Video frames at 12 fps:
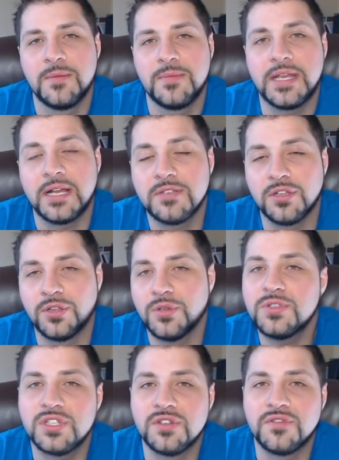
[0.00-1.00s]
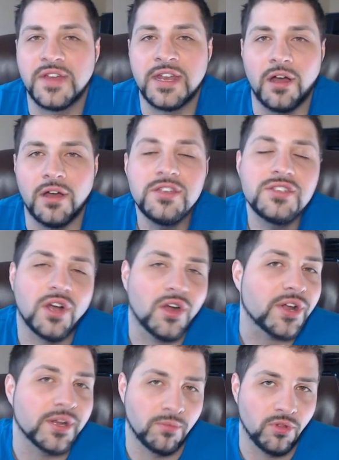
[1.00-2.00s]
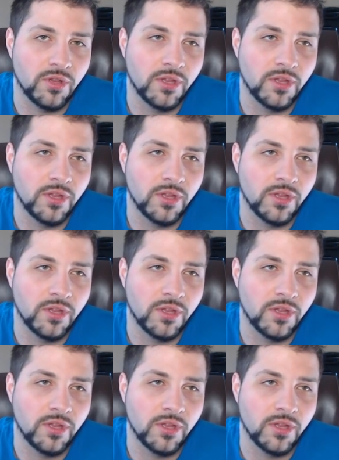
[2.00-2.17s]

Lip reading: becomes elusive and untargetable.